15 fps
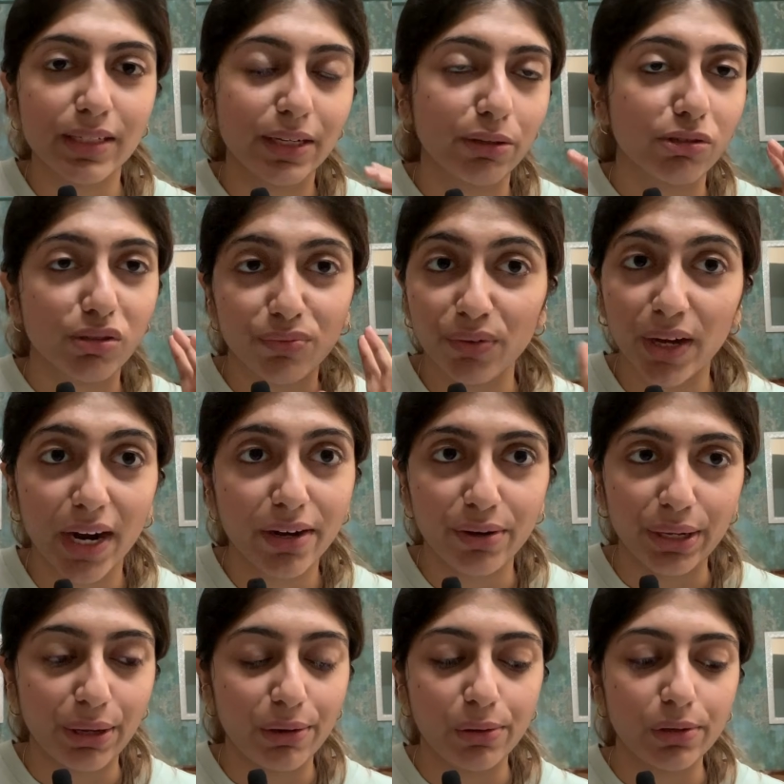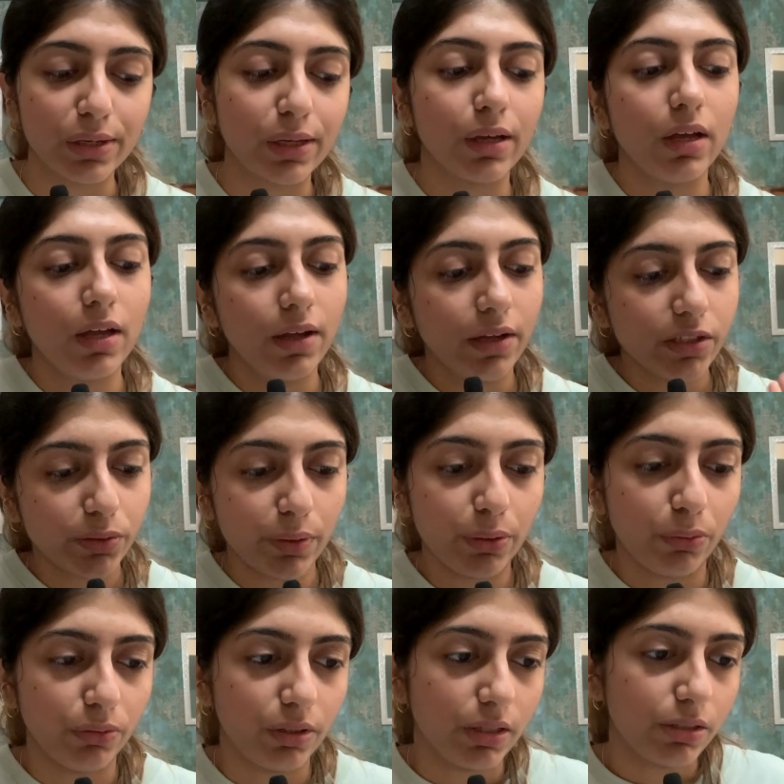and I used to forget regularly. So I
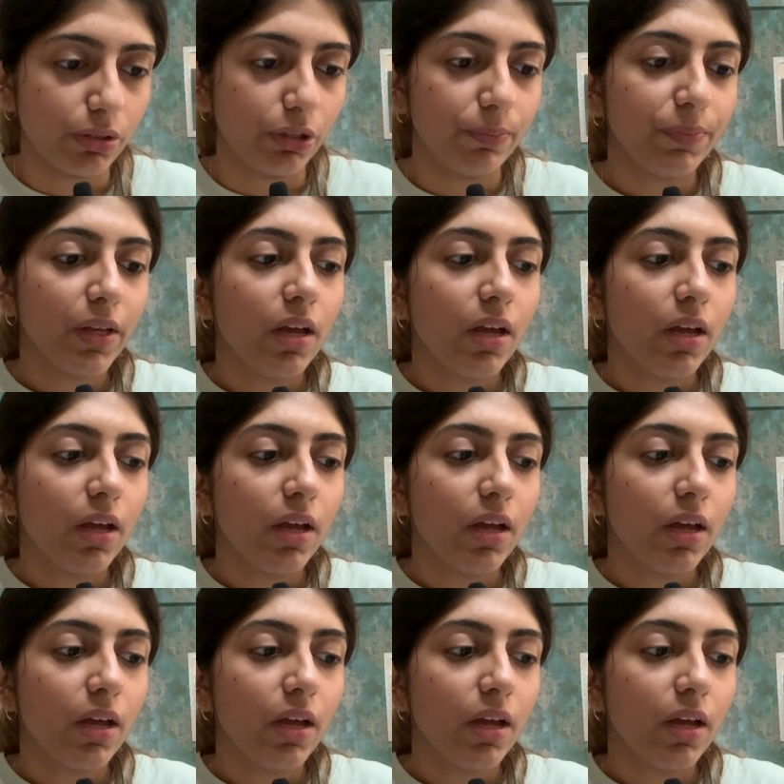wrote these here.